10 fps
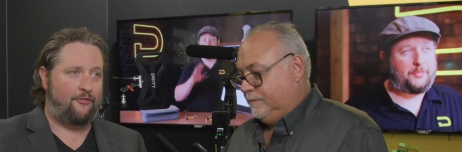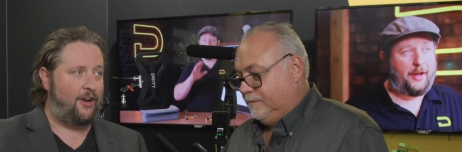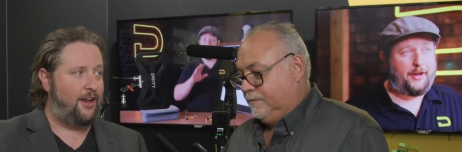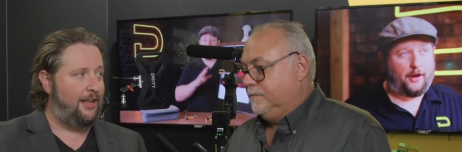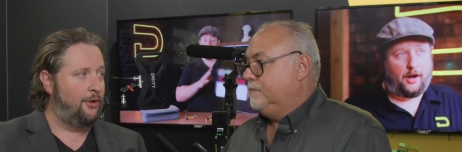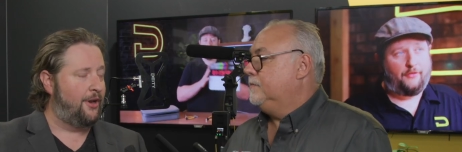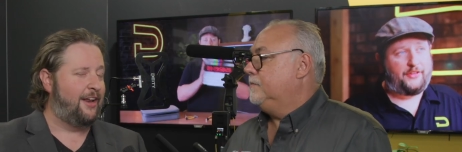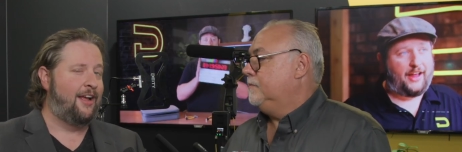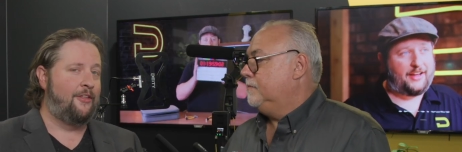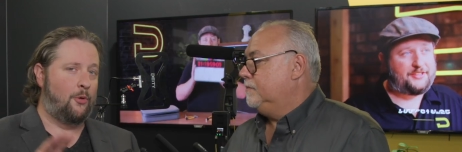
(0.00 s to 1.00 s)
Speaker 1: for any
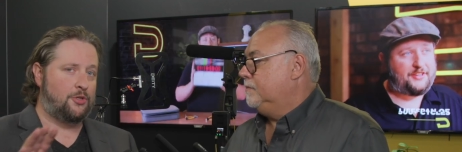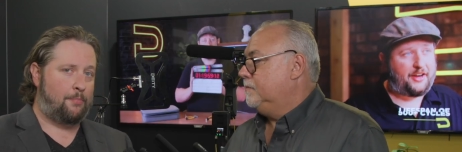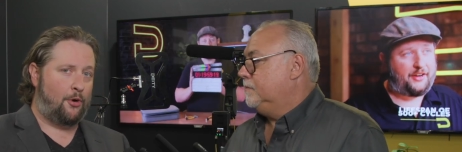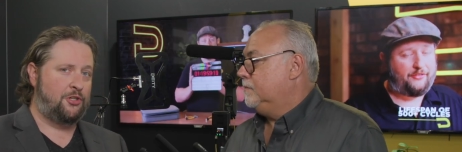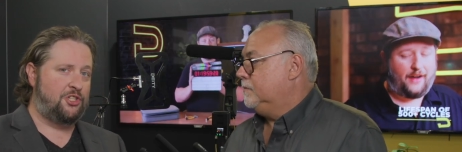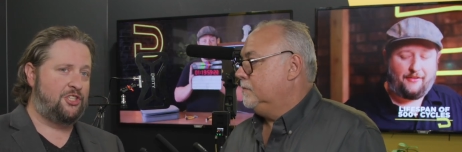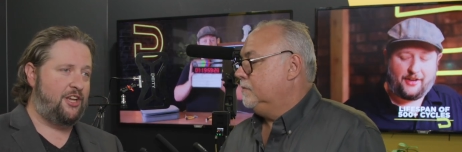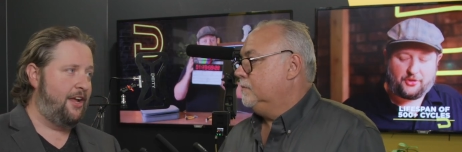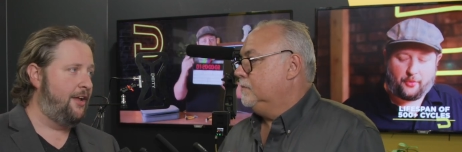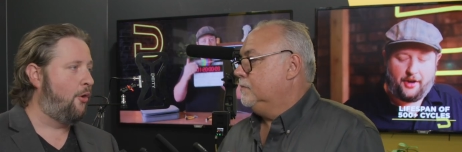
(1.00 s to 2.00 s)
unit that was purchased
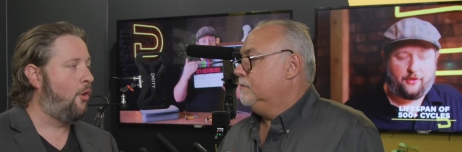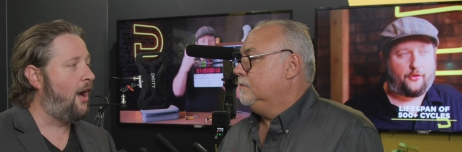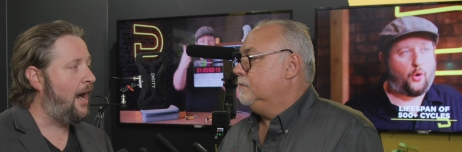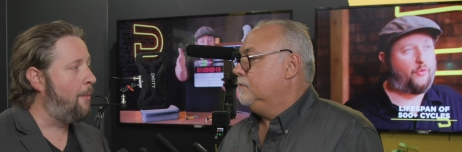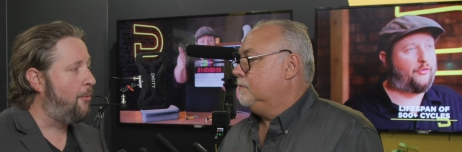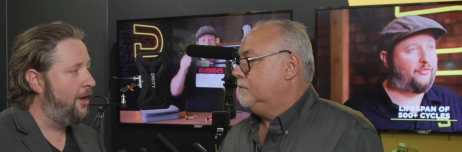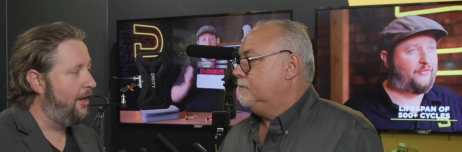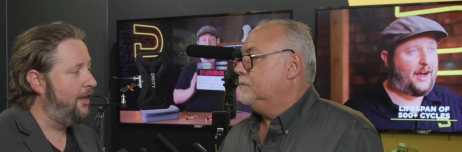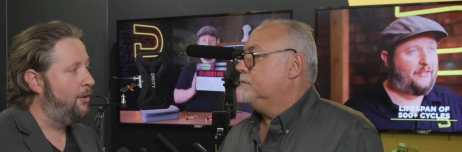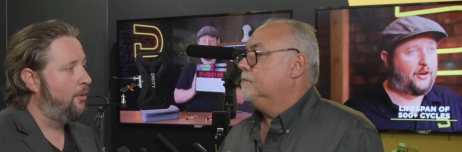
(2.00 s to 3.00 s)
in or operated
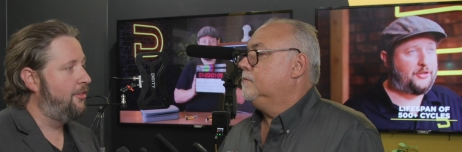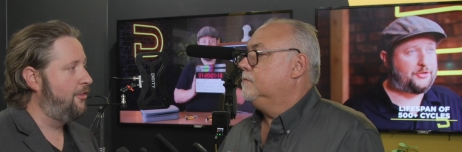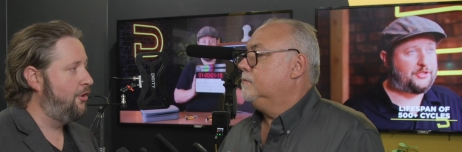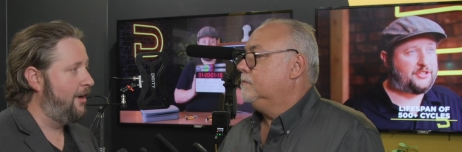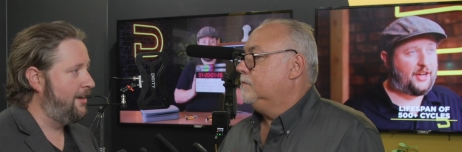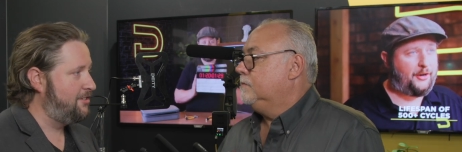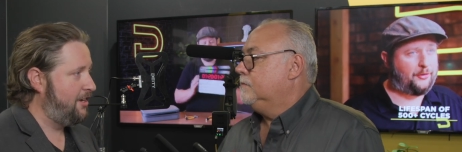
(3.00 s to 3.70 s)
in within the United